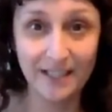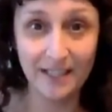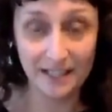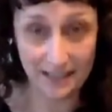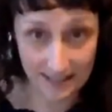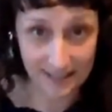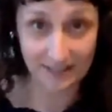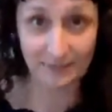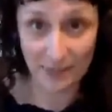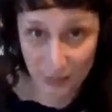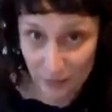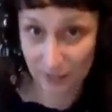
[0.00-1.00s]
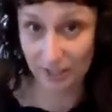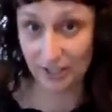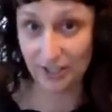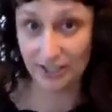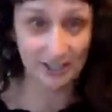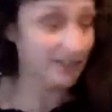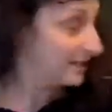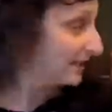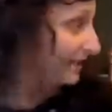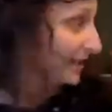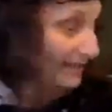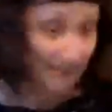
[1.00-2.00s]
This is my real
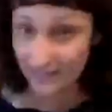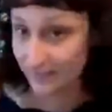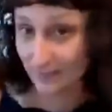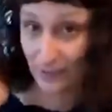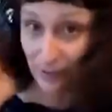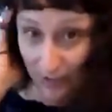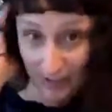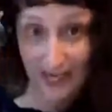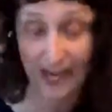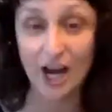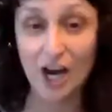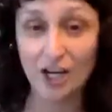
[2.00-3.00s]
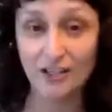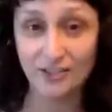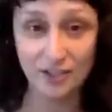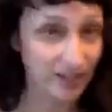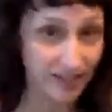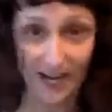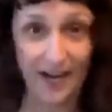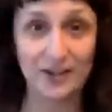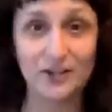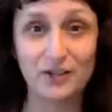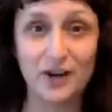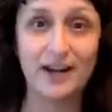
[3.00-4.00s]
this is my real hair, just
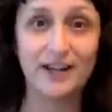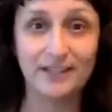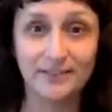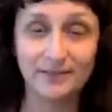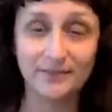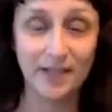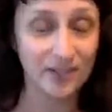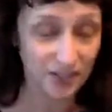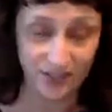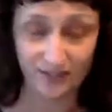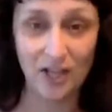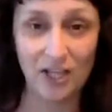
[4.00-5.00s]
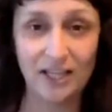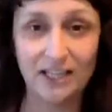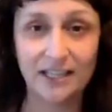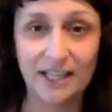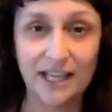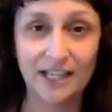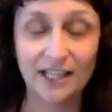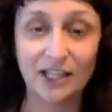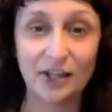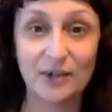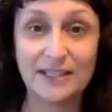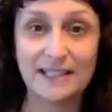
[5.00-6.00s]
air dried. I just felt like letting
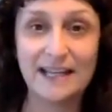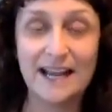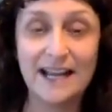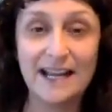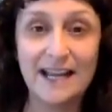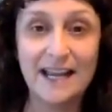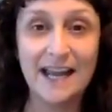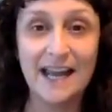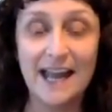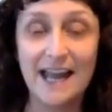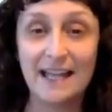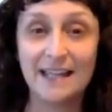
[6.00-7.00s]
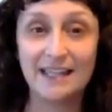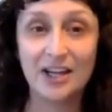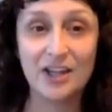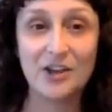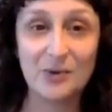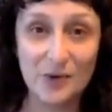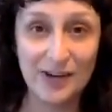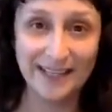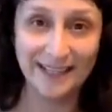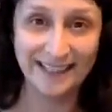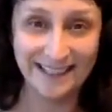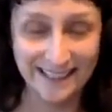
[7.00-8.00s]
it go today. And the other
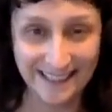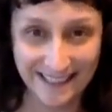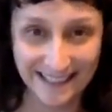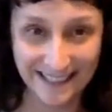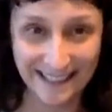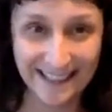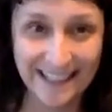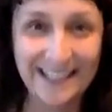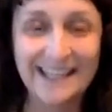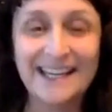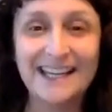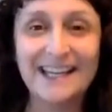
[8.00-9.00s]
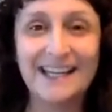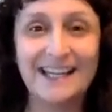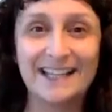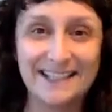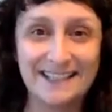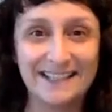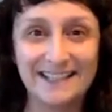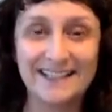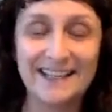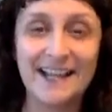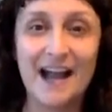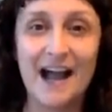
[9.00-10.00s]
one is
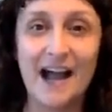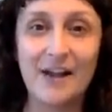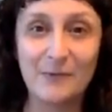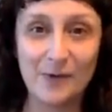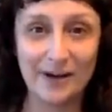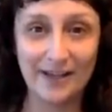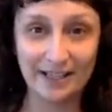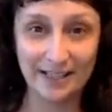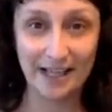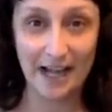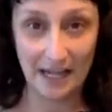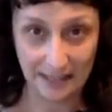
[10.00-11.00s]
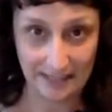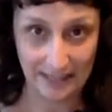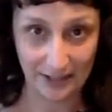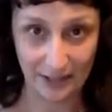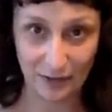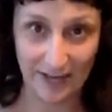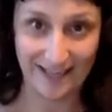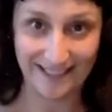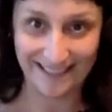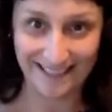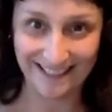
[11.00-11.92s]
I'm wearing a cocktail dress.